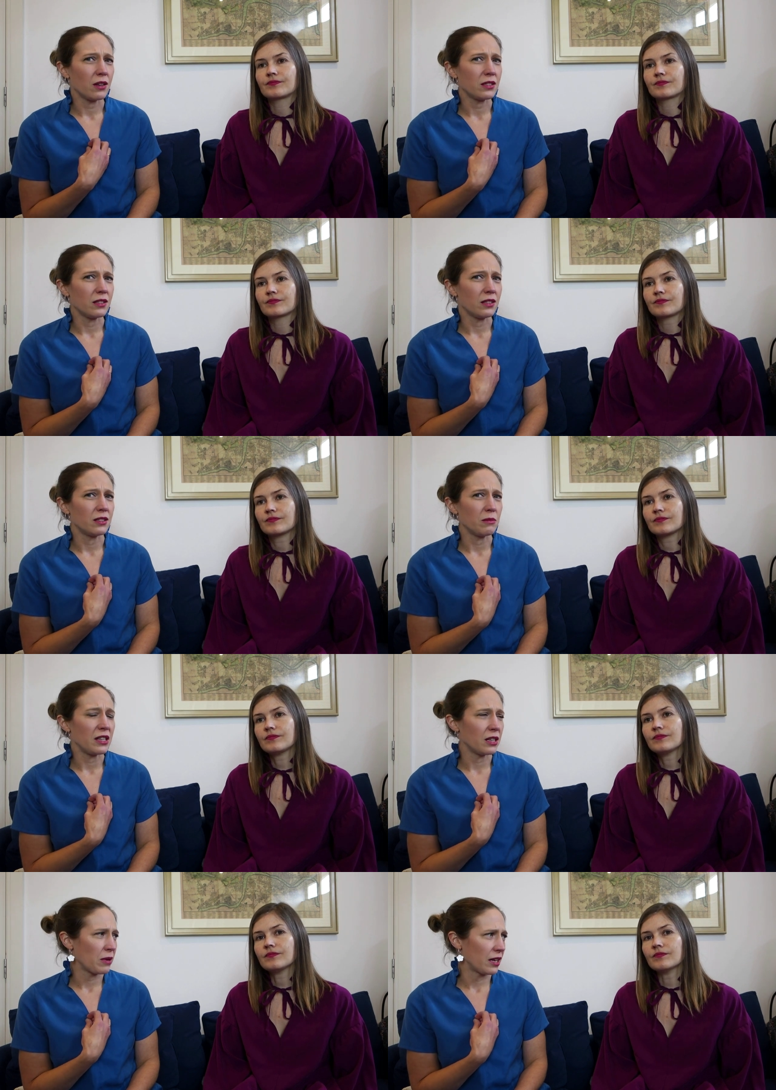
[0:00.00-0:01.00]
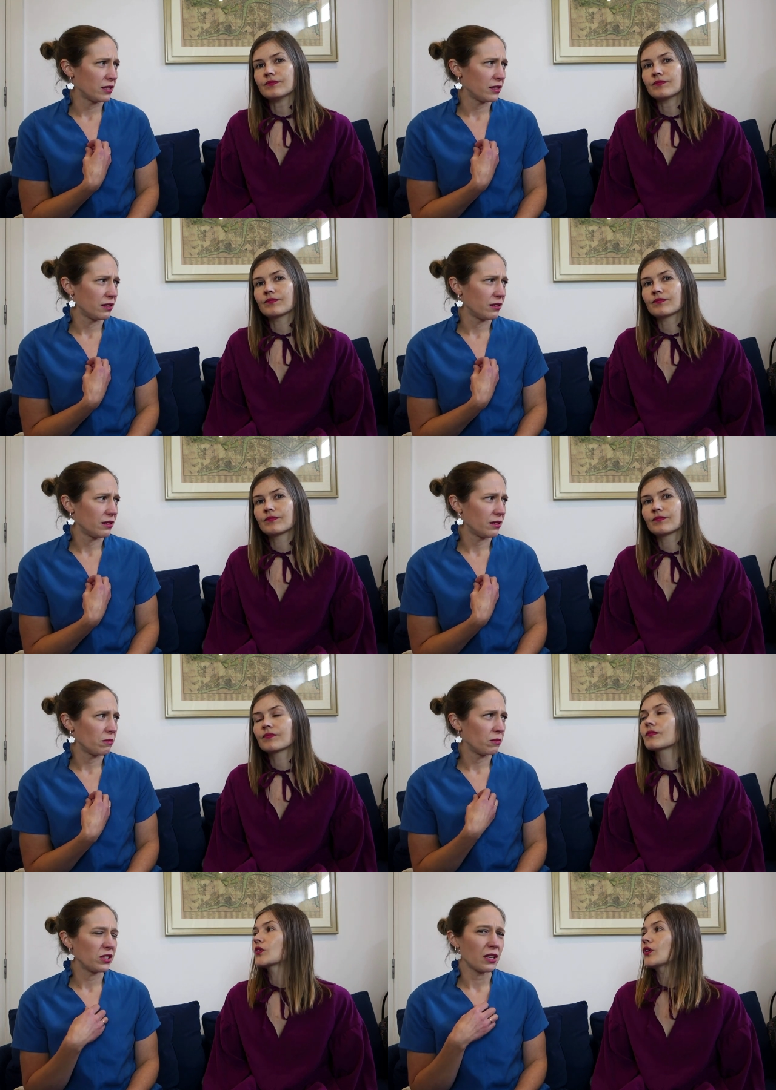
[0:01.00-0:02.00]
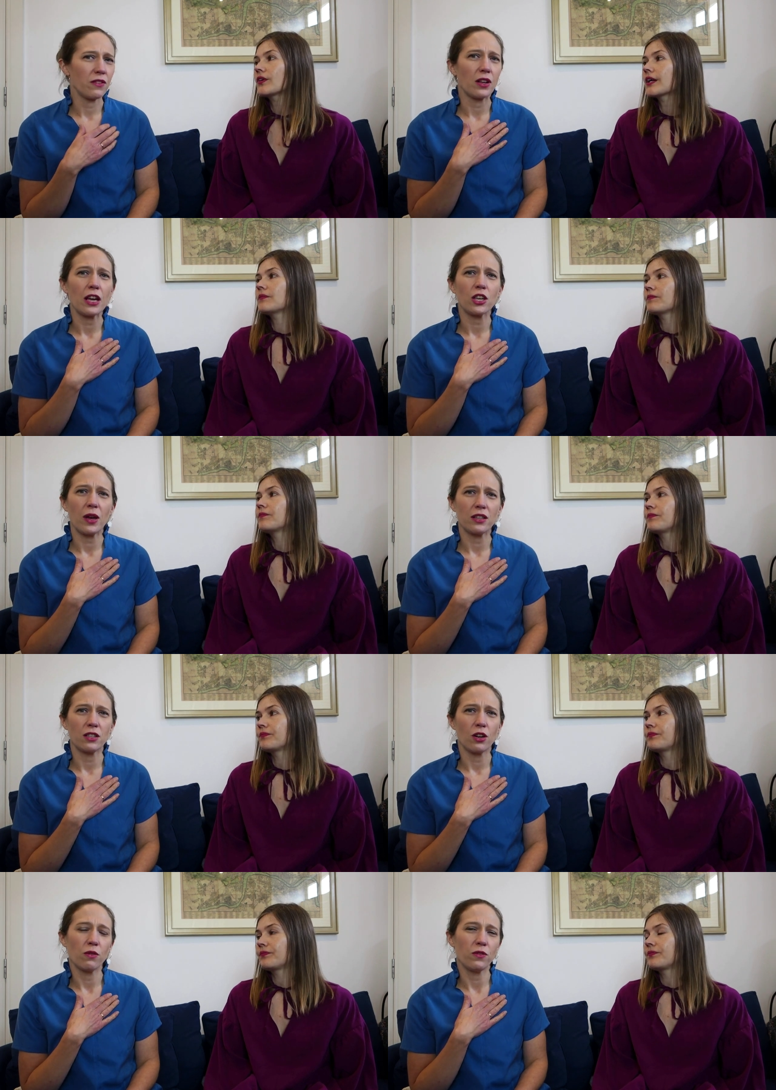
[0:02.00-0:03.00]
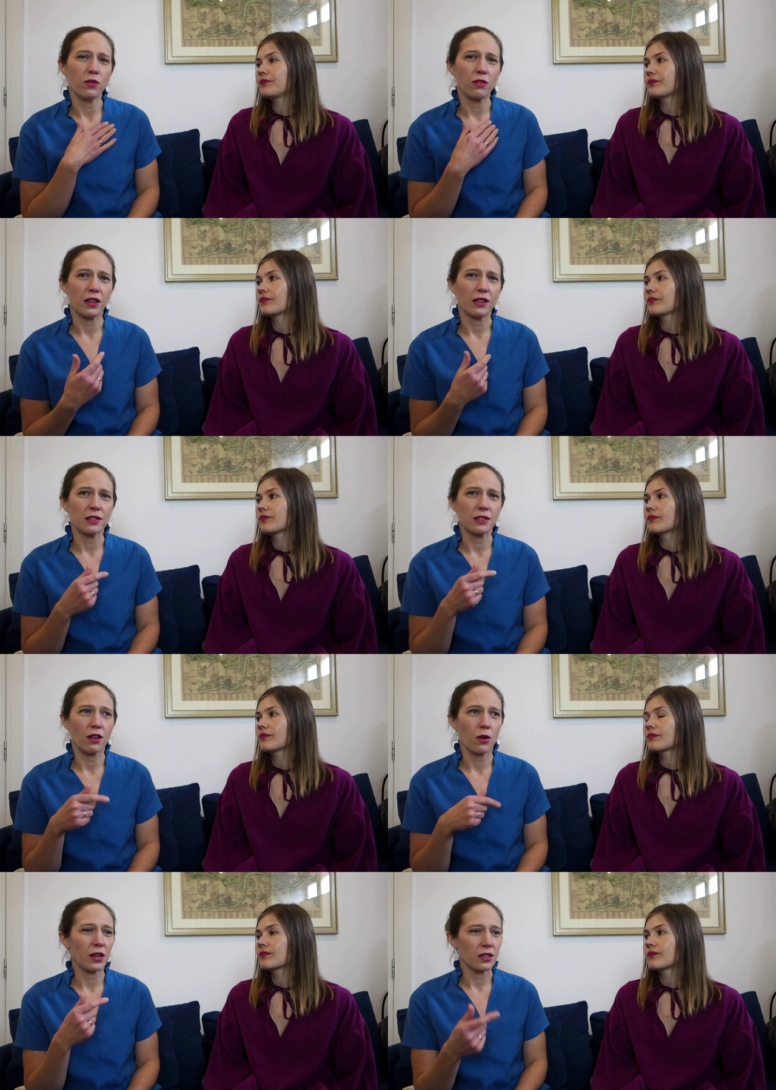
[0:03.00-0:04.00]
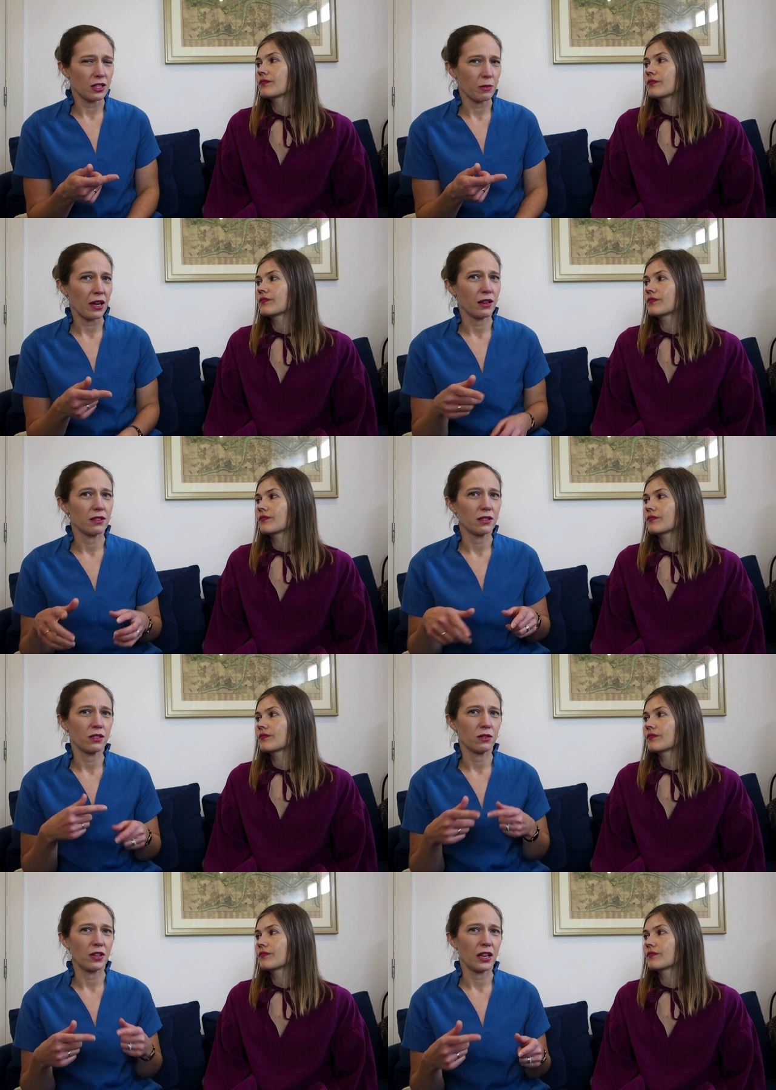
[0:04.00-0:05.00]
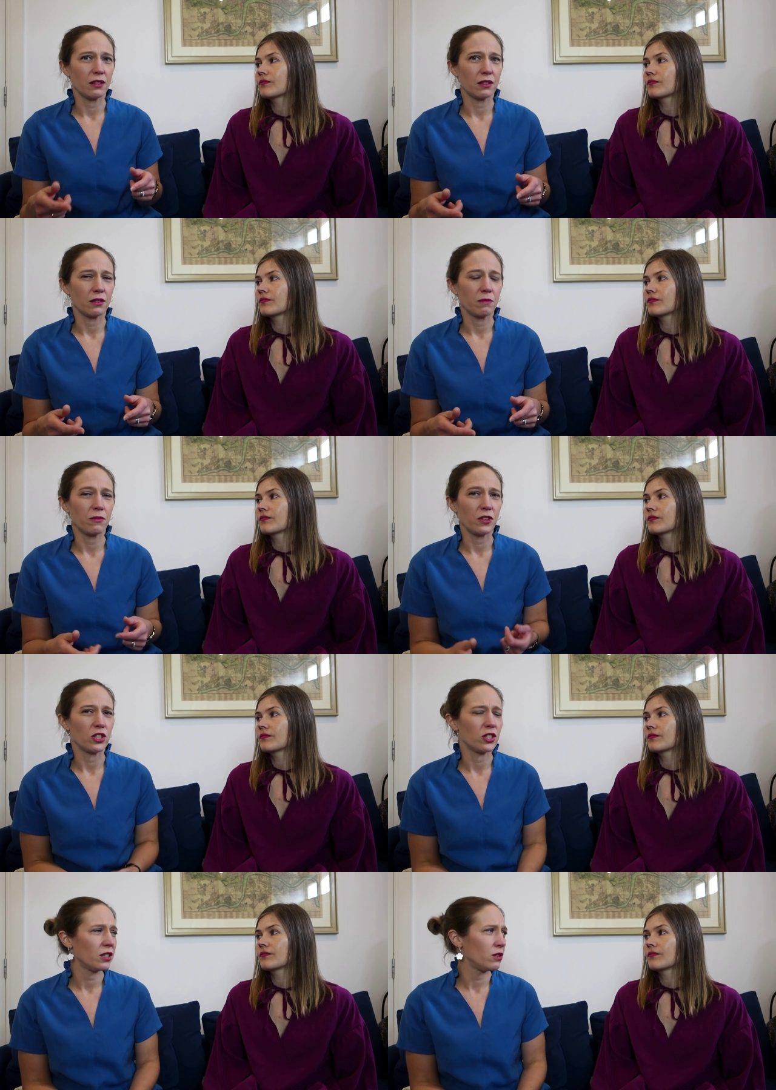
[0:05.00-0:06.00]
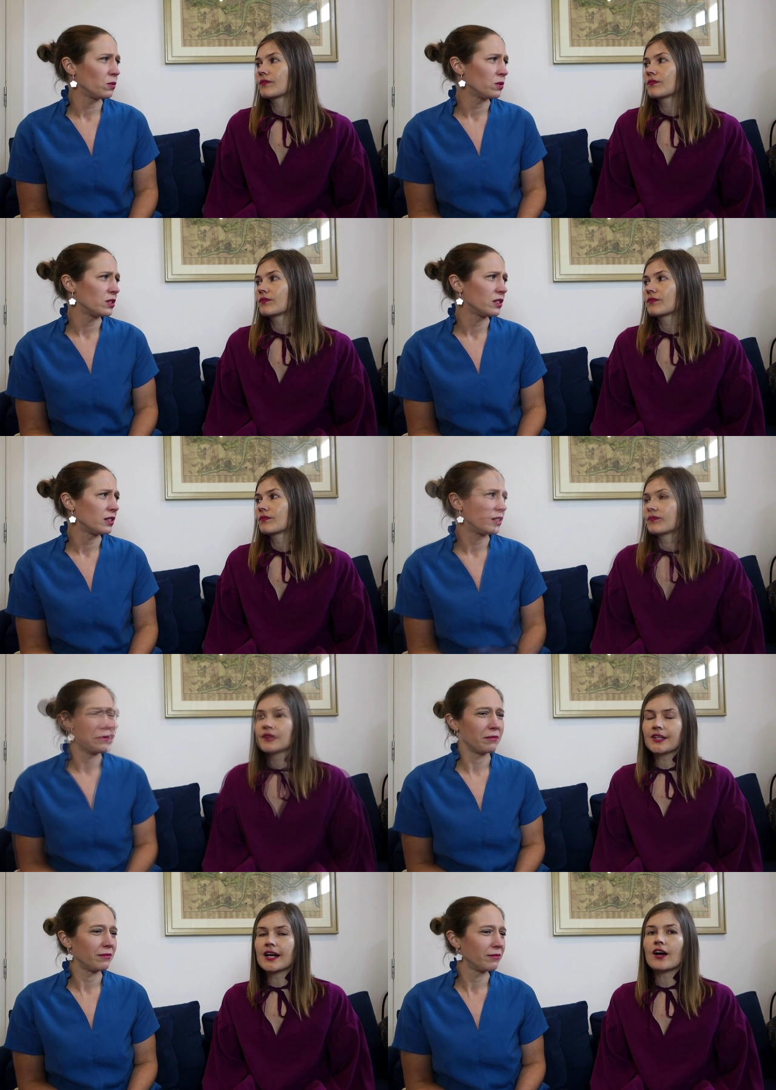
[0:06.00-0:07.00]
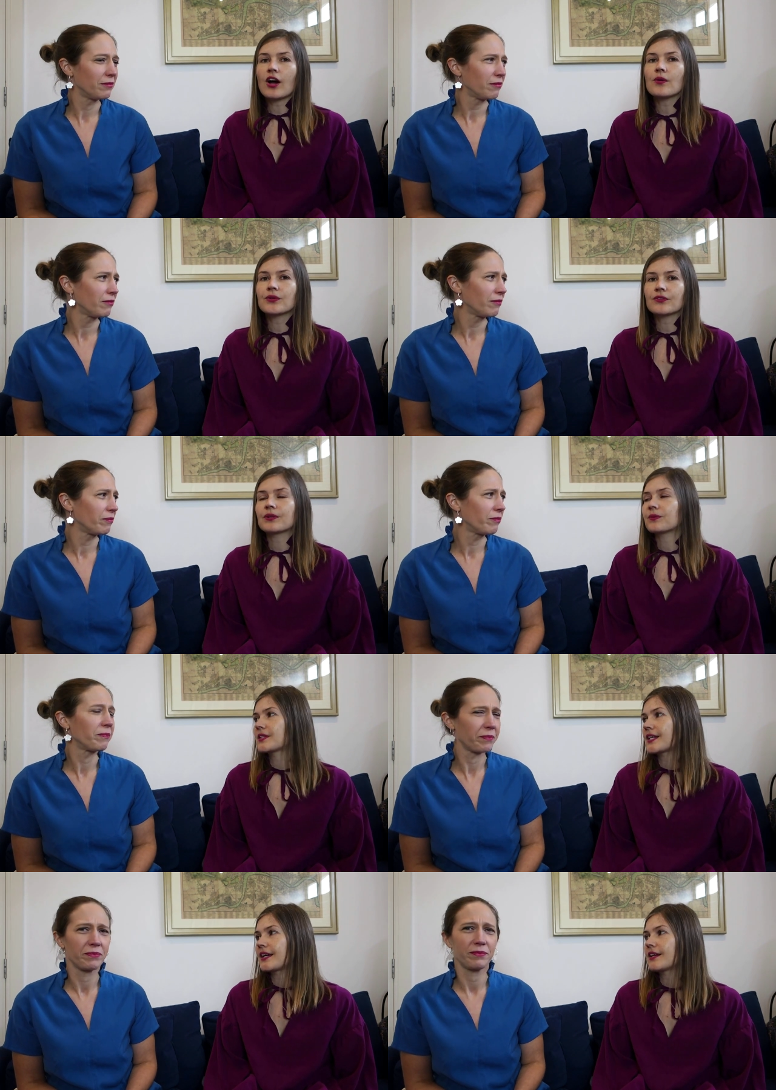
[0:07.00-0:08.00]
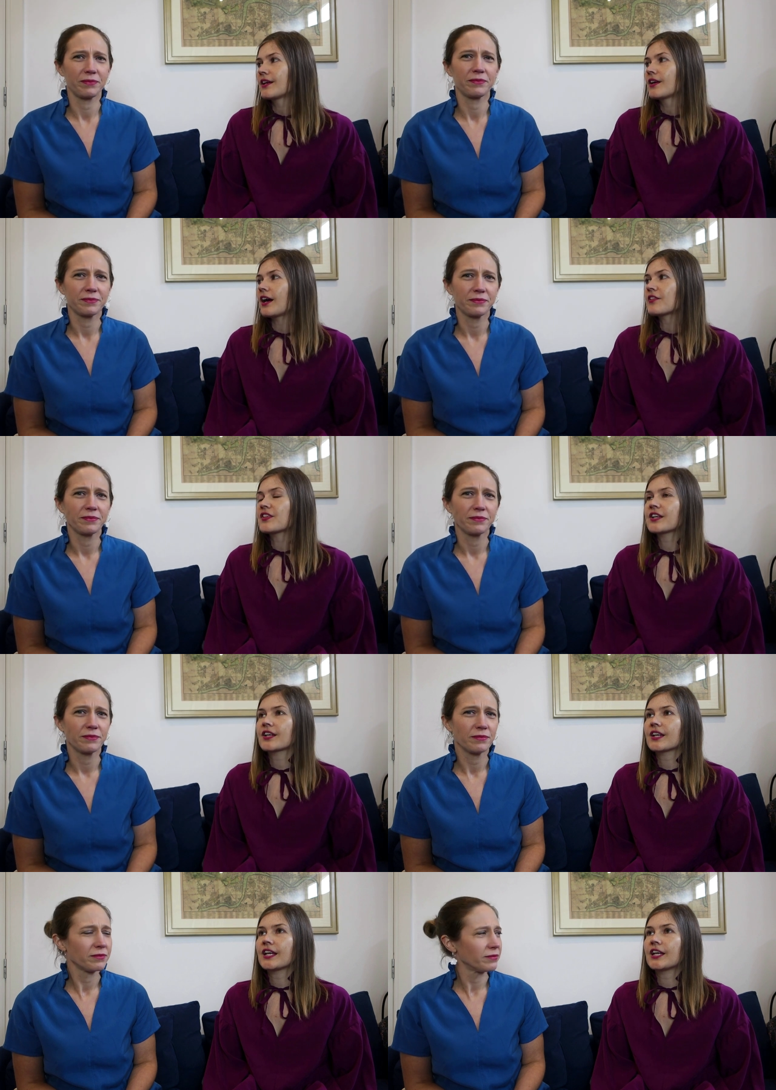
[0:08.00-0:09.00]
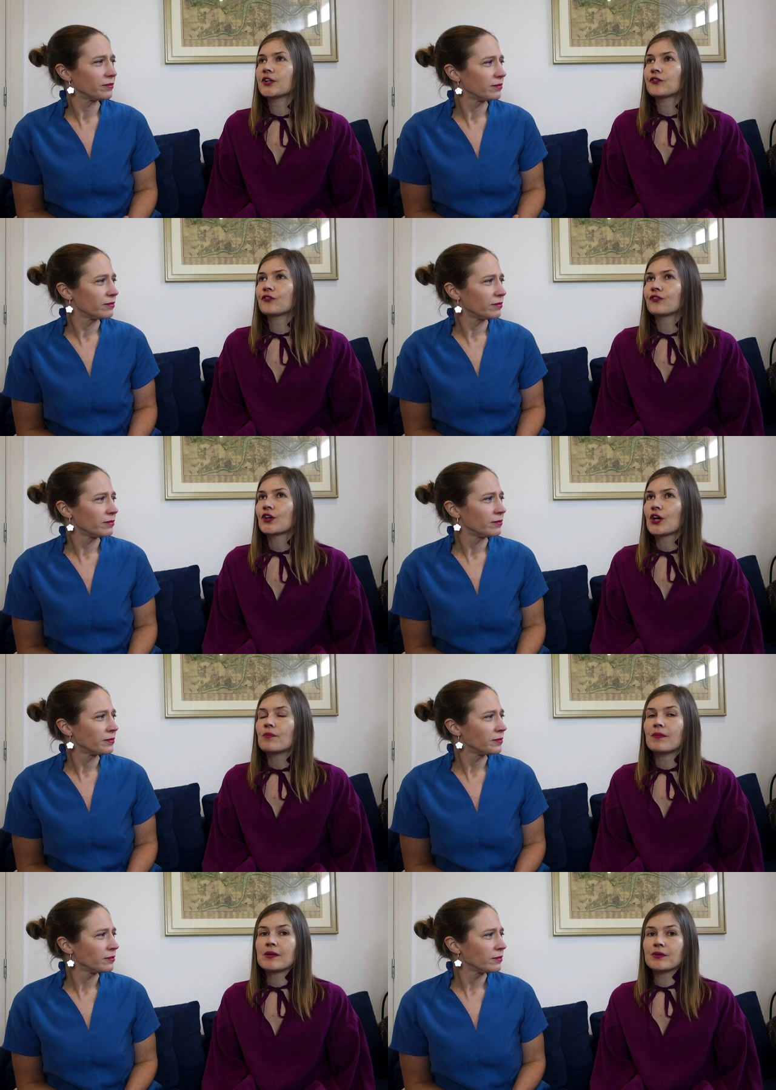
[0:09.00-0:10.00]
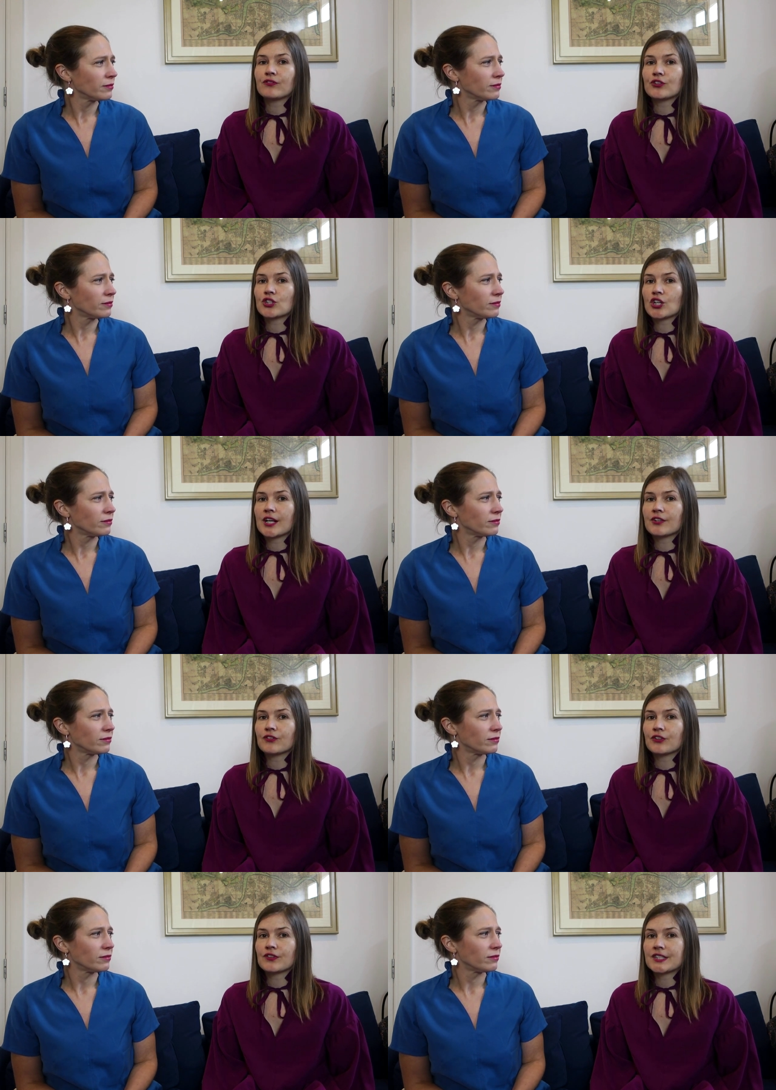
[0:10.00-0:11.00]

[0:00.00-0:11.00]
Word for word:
Speaker 1: it's an intermediate pattern because I feel like you had to know a few things going into the pattern to sort of get the finish
Speaker 2: that you wanted. Yeah, I would agree with that. I think if maybe if you tried a few of the